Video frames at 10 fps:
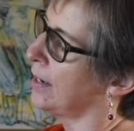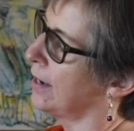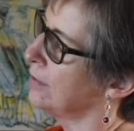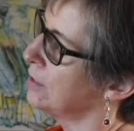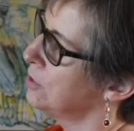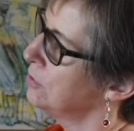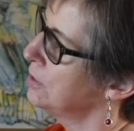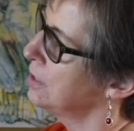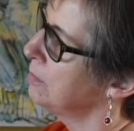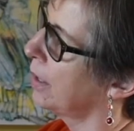Now, did you
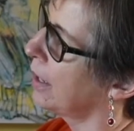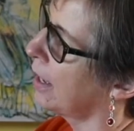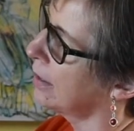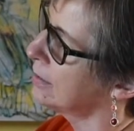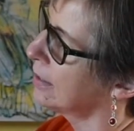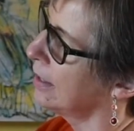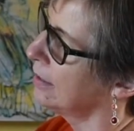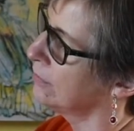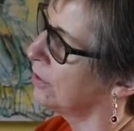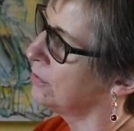see my X kind
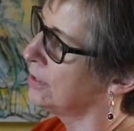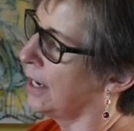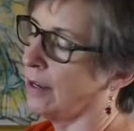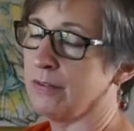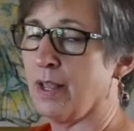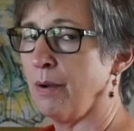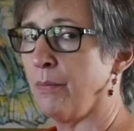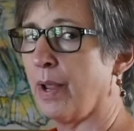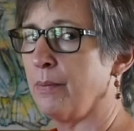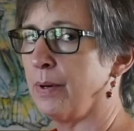of go down that
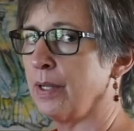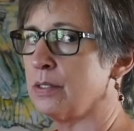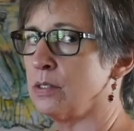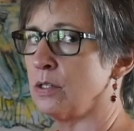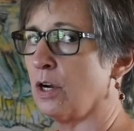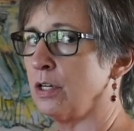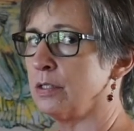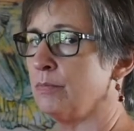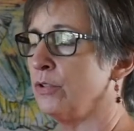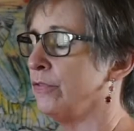way when I
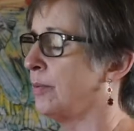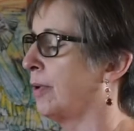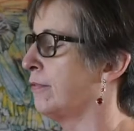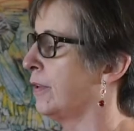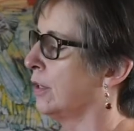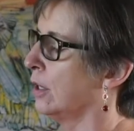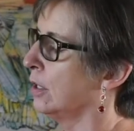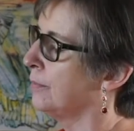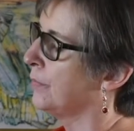started moving my finger?